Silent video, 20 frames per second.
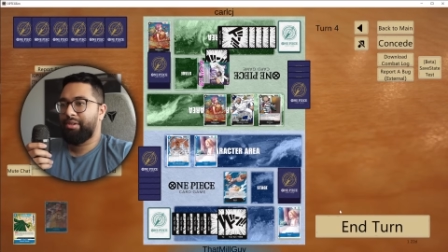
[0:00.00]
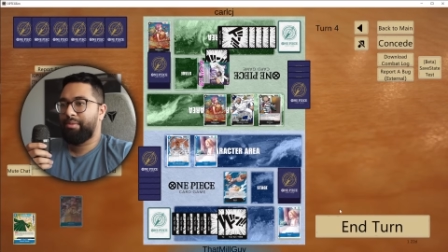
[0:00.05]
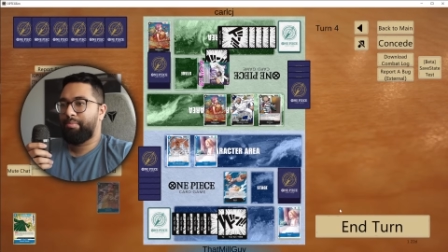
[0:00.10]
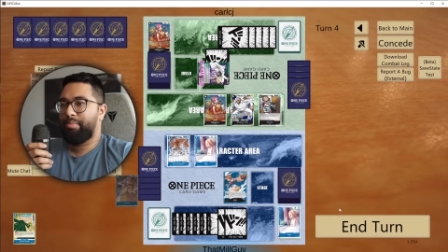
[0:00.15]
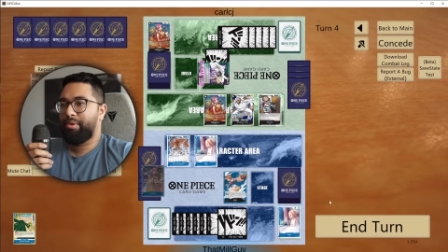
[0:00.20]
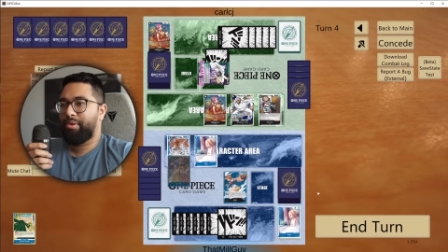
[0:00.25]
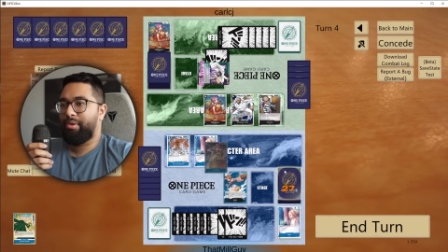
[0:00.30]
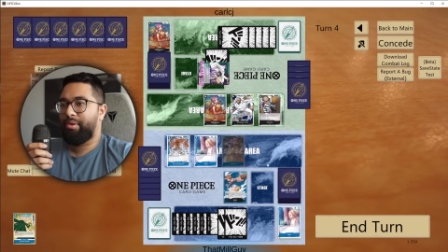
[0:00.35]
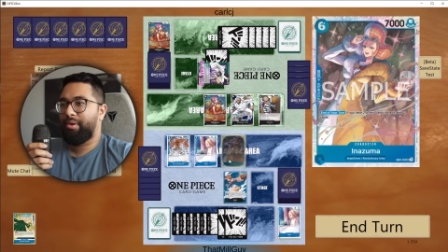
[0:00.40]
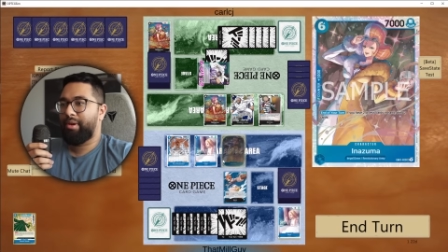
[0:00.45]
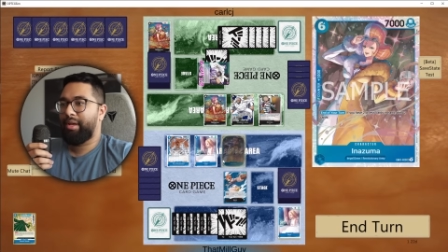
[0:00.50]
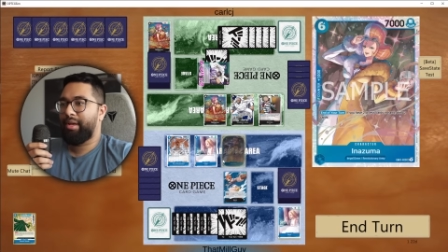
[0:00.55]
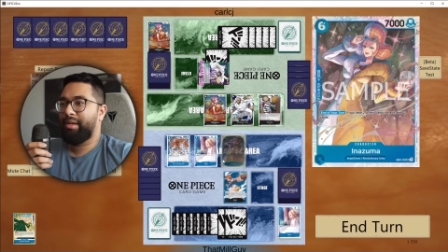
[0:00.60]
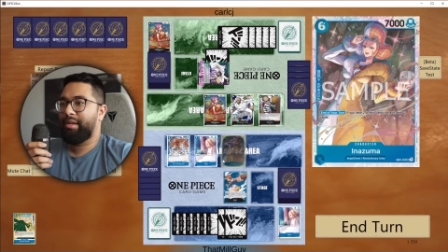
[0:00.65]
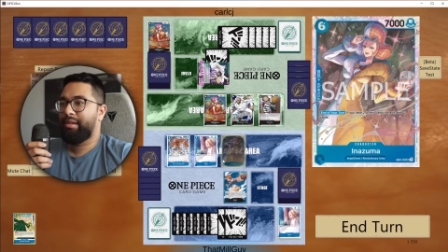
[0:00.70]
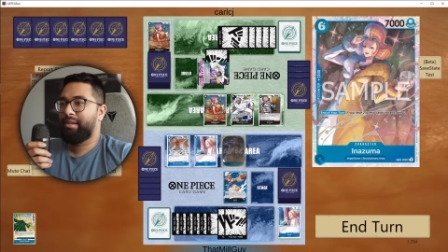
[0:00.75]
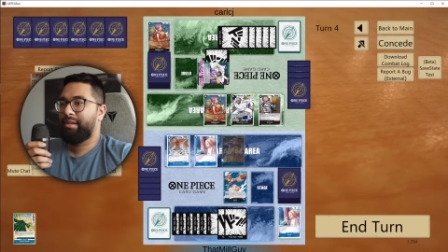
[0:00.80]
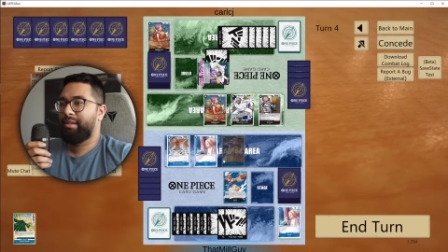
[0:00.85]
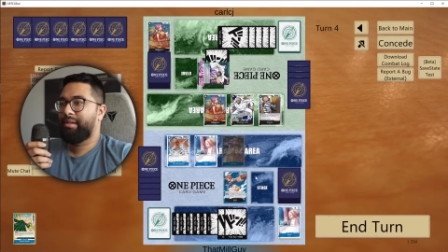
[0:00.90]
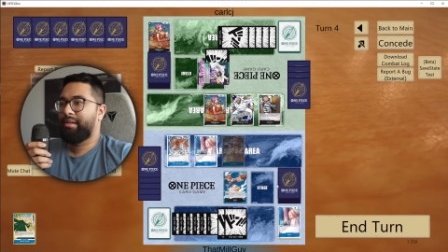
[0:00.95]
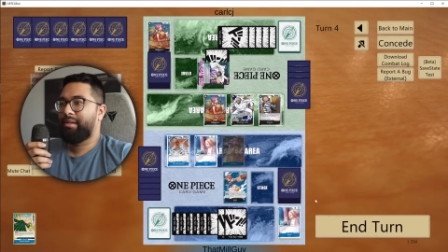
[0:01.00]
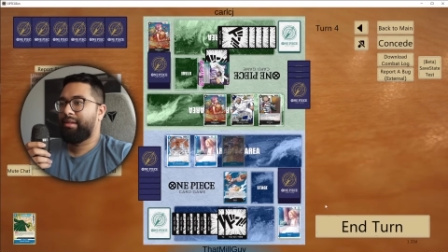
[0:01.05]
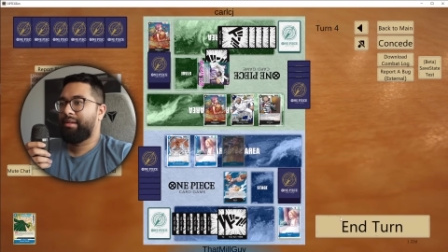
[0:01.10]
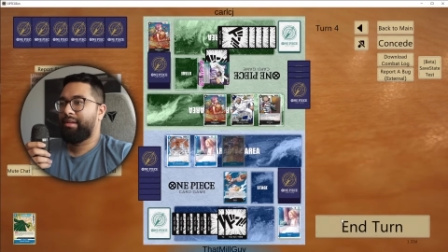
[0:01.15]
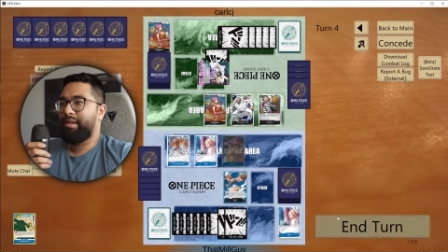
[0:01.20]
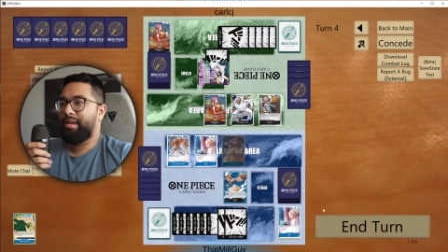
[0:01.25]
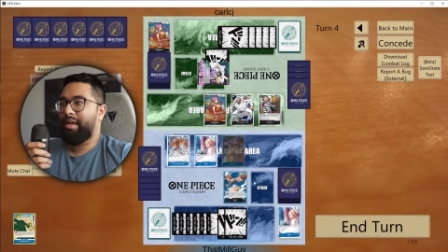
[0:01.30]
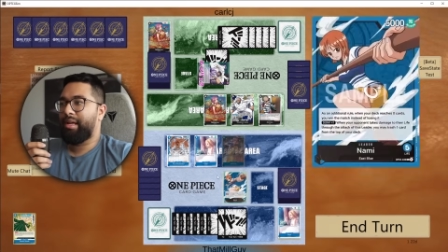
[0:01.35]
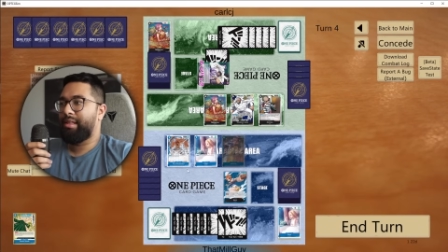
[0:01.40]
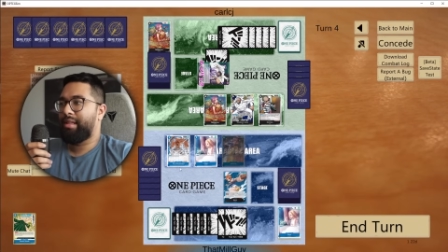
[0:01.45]
Deploy,
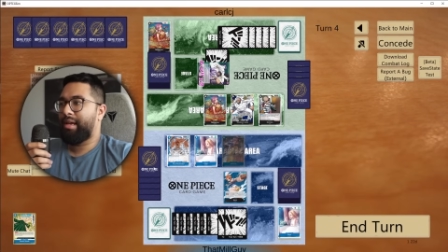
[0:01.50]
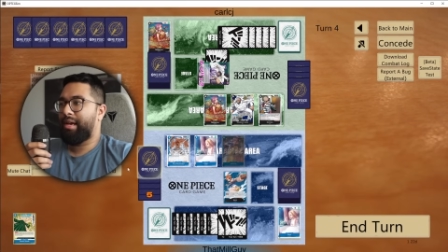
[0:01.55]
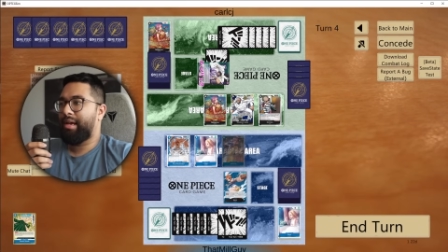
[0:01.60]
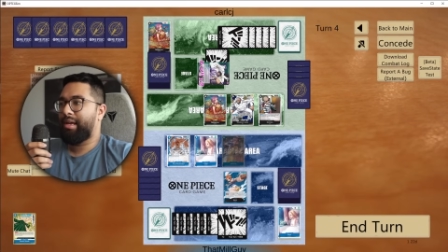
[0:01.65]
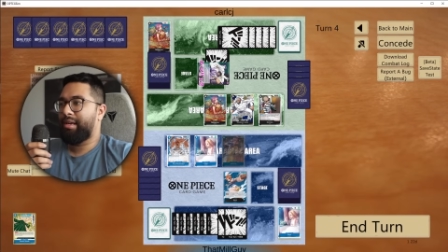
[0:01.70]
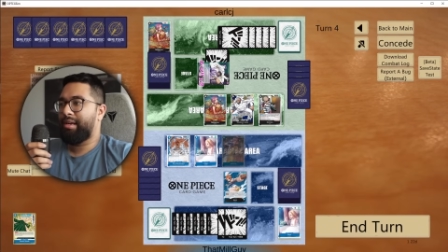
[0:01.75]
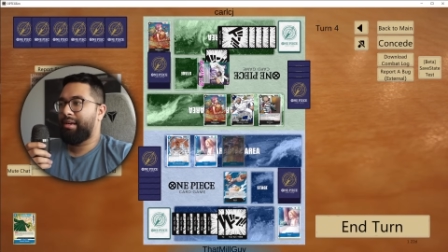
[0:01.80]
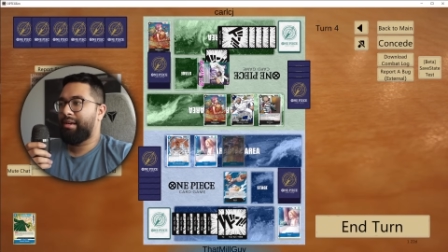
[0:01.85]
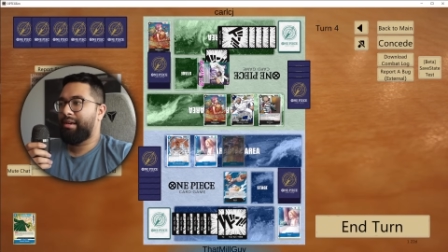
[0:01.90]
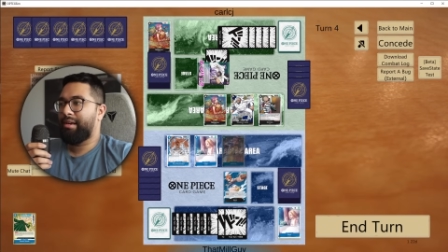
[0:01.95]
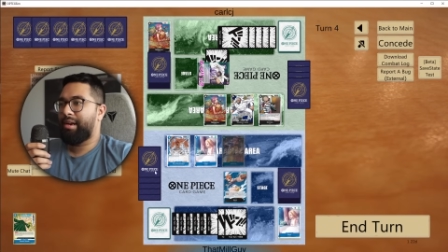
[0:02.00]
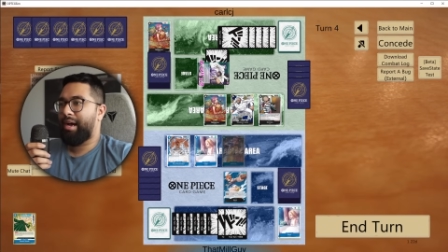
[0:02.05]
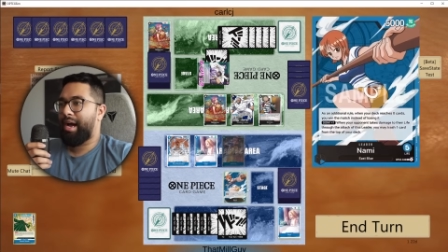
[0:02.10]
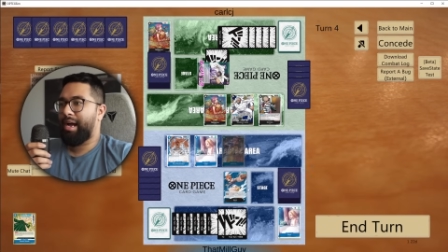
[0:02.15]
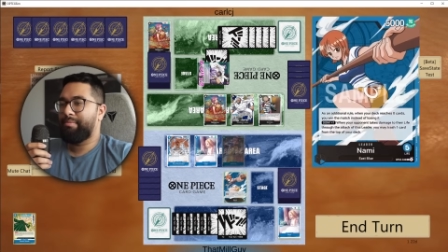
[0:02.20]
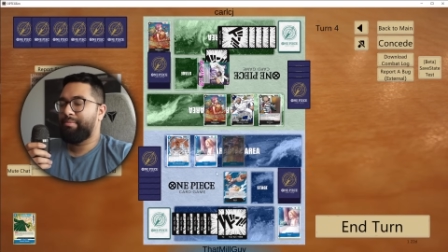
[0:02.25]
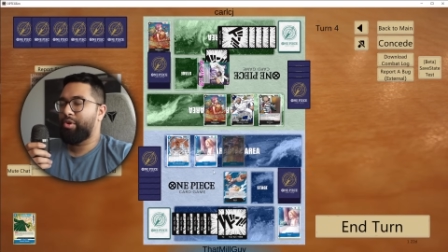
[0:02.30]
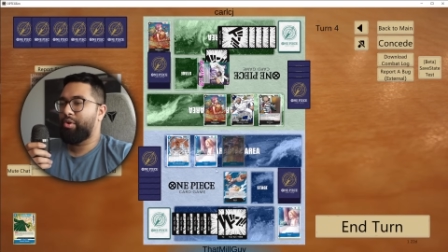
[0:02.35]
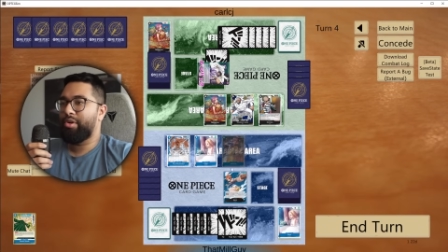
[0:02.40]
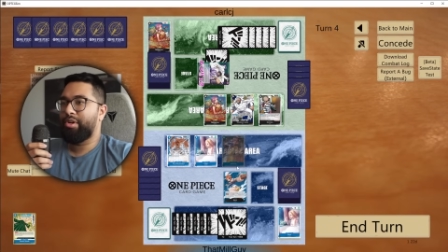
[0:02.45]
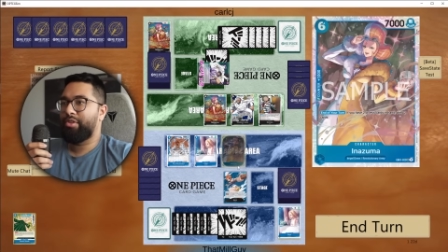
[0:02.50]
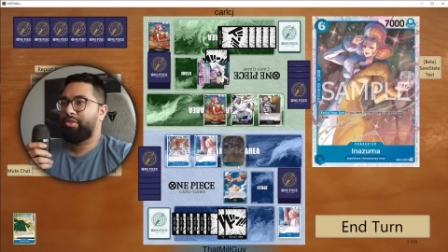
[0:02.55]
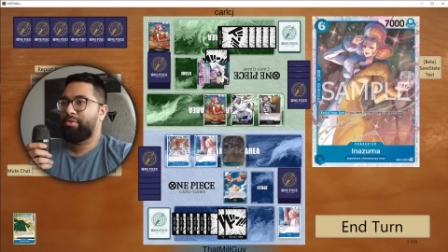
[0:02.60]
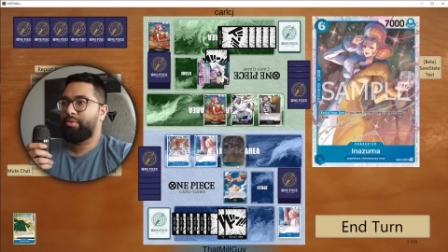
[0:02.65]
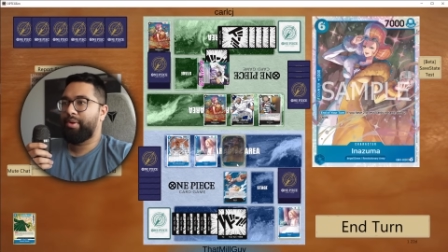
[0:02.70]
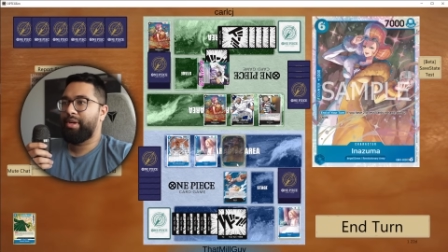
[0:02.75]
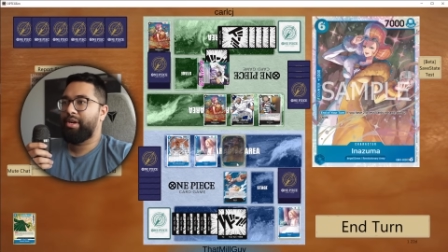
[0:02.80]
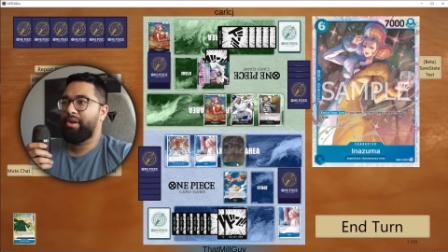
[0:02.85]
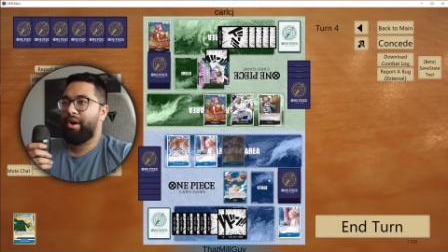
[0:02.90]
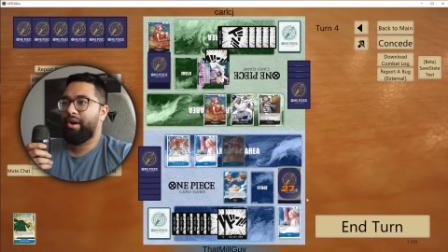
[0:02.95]
and then I'm going to
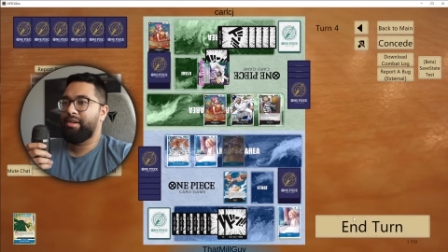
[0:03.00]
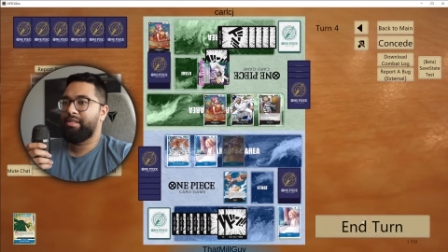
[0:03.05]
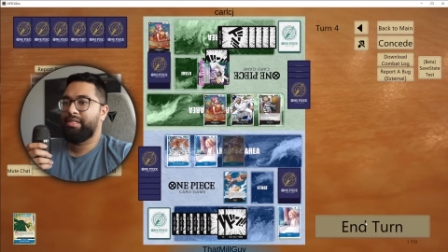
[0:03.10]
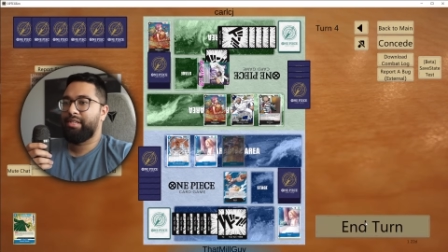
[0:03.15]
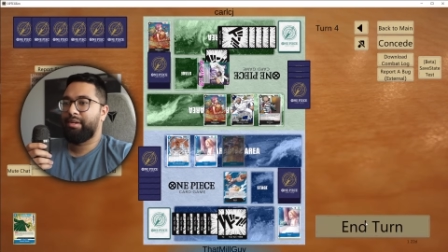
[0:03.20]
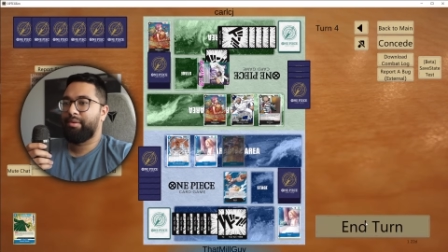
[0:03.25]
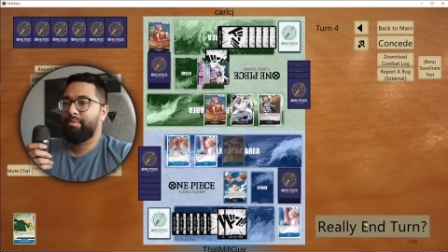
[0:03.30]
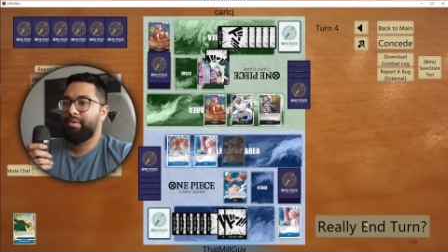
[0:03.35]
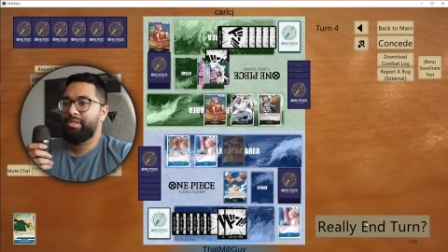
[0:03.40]
three cards here,